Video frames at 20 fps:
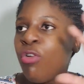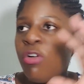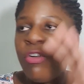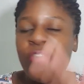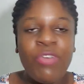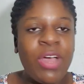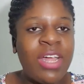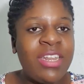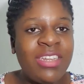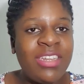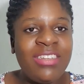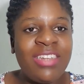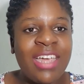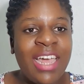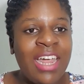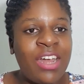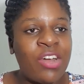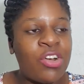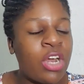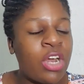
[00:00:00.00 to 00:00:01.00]
funny
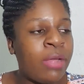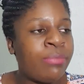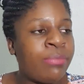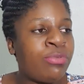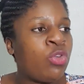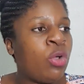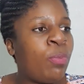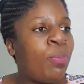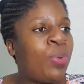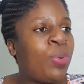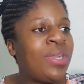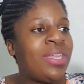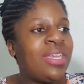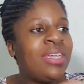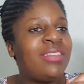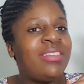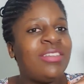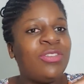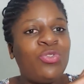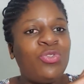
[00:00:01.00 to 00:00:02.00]
diagrams, no putting
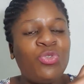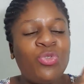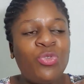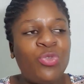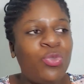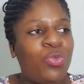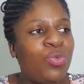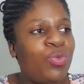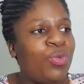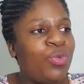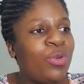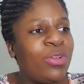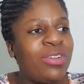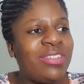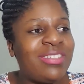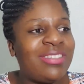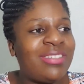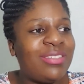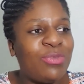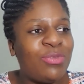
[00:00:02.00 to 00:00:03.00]
it into
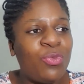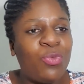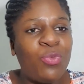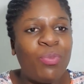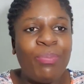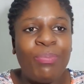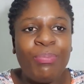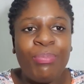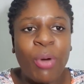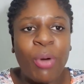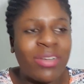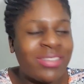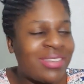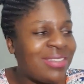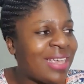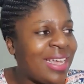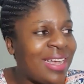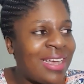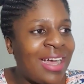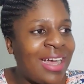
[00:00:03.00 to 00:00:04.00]

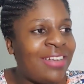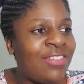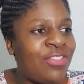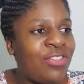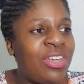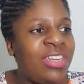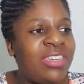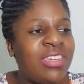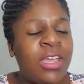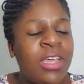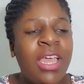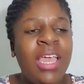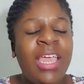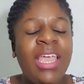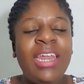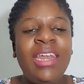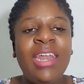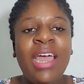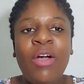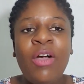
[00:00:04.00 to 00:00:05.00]
boxes I can't read.
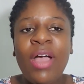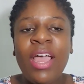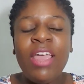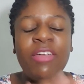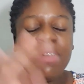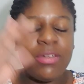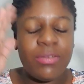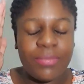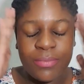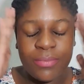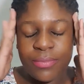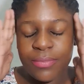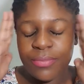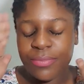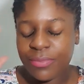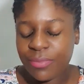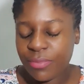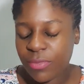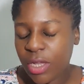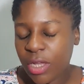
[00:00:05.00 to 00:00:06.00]
And now
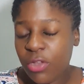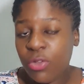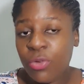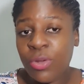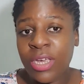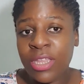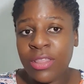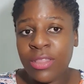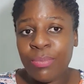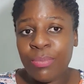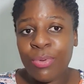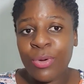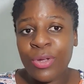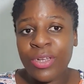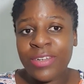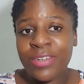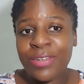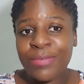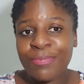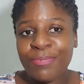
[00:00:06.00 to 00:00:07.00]
you get the
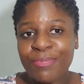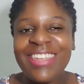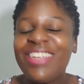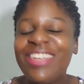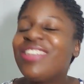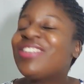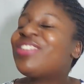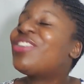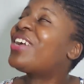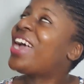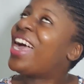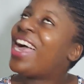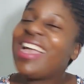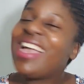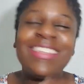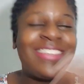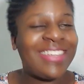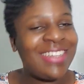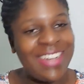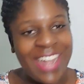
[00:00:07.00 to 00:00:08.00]
point. So
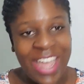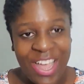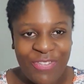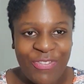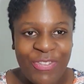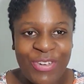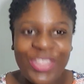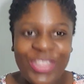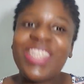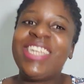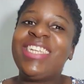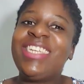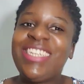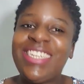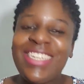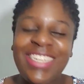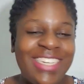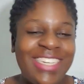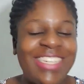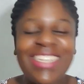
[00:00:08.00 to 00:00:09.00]
guys, enough with the
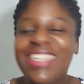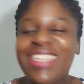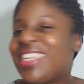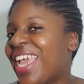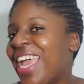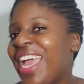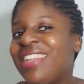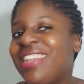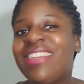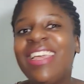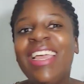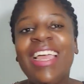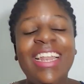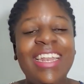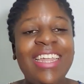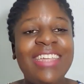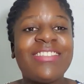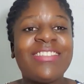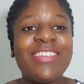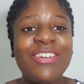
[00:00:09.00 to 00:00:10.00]
chit chat.
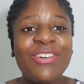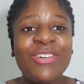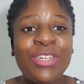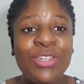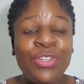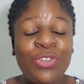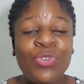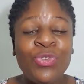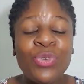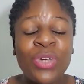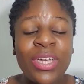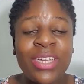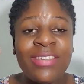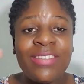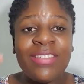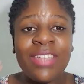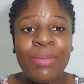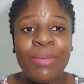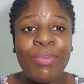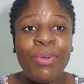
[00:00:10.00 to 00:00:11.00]
Let's go into a
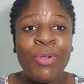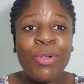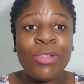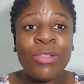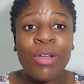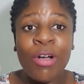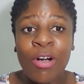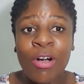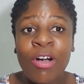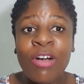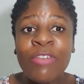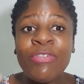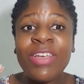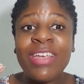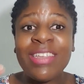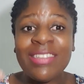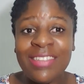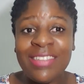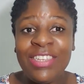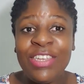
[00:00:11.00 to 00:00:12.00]
sample of
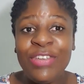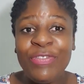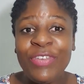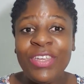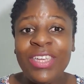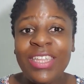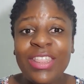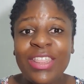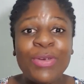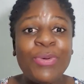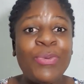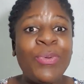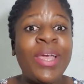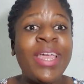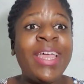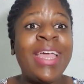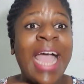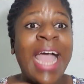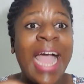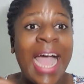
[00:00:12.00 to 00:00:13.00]
a CV the
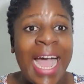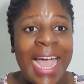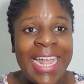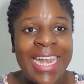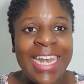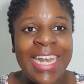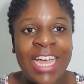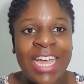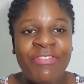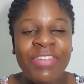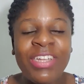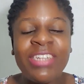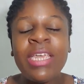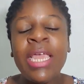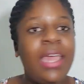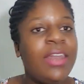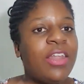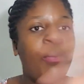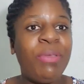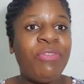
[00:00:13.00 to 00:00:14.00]
way I love it.
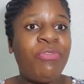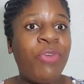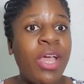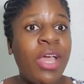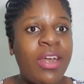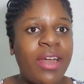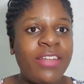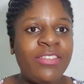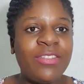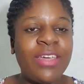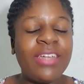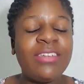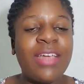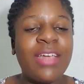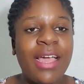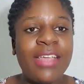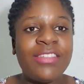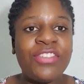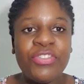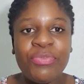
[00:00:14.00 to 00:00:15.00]
Before I write into that,
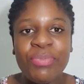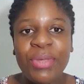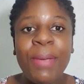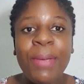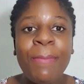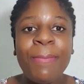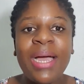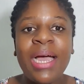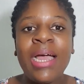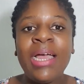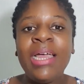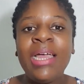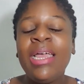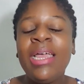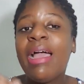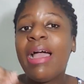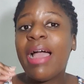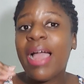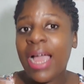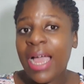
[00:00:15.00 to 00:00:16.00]
guys, remember
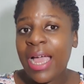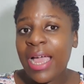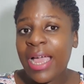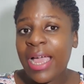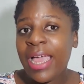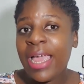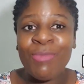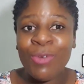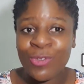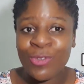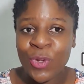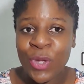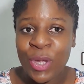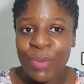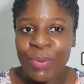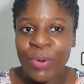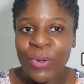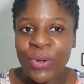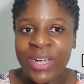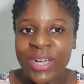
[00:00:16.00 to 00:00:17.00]
I'm also a
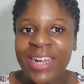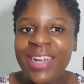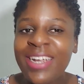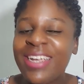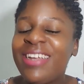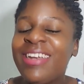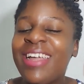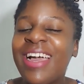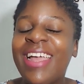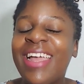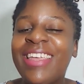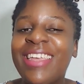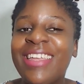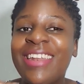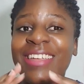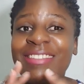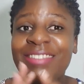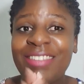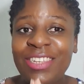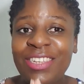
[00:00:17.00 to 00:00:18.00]
blogger and I
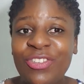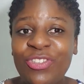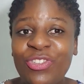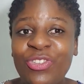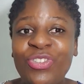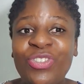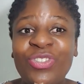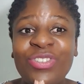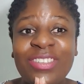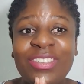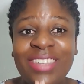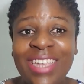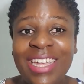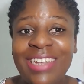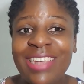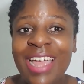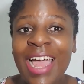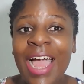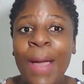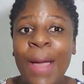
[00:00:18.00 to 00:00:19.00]
can assist you to
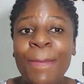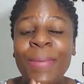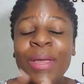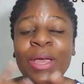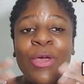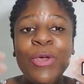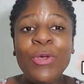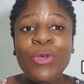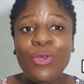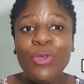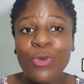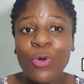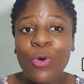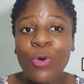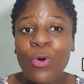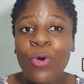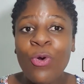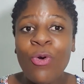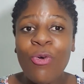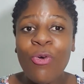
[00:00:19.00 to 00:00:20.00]
set up
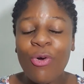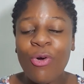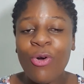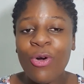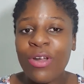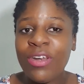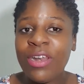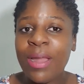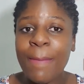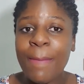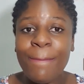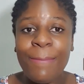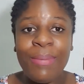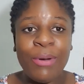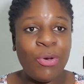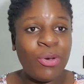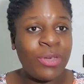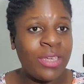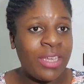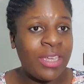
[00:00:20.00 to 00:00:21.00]
your own
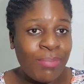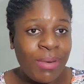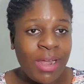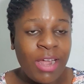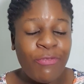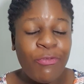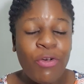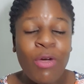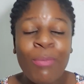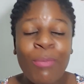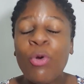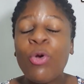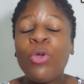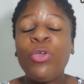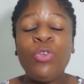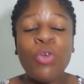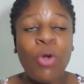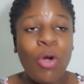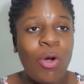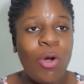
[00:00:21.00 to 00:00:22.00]
blogging platform or
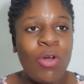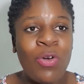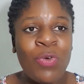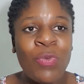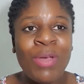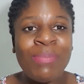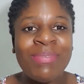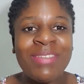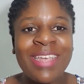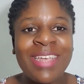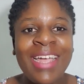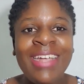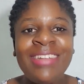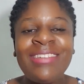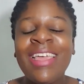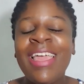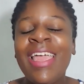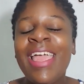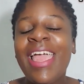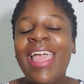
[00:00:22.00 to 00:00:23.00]
your own website.
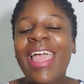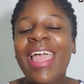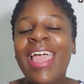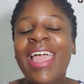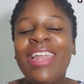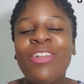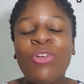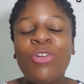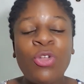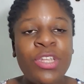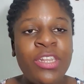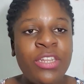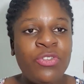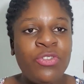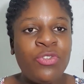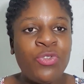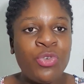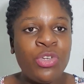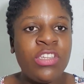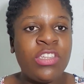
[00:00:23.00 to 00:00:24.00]
And all you need to
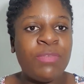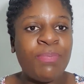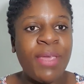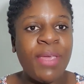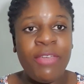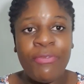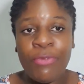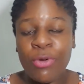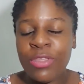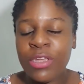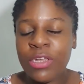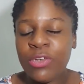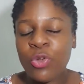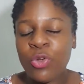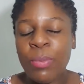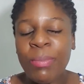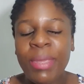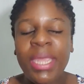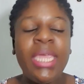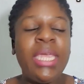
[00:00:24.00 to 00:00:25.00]
do is pay for the
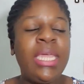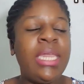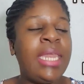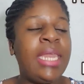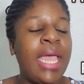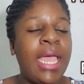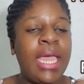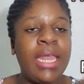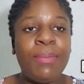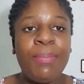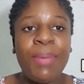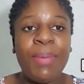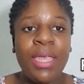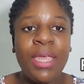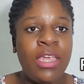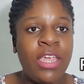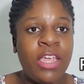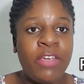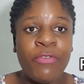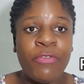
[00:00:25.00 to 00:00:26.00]
domain and
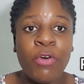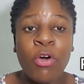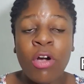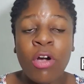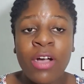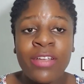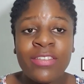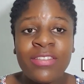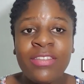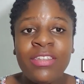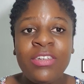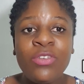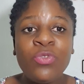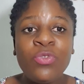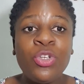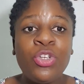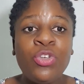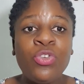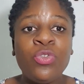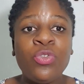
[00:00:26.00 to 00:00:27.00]
pay for hosting,
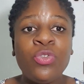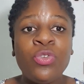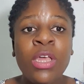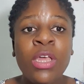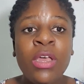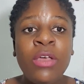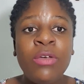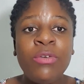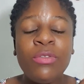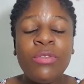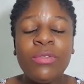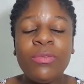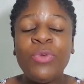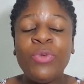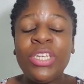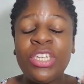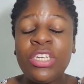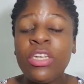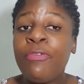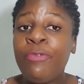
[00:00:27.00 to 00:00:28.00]

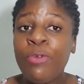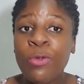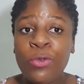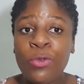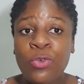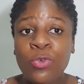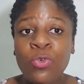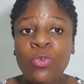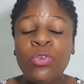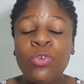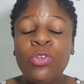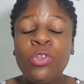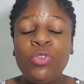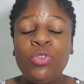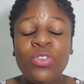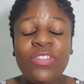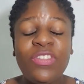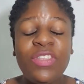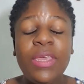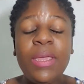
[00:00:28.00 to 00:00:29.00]
which if you do
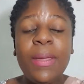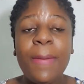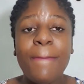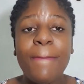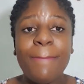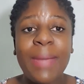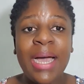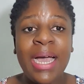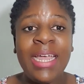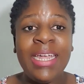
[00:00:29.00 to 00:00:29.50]
using my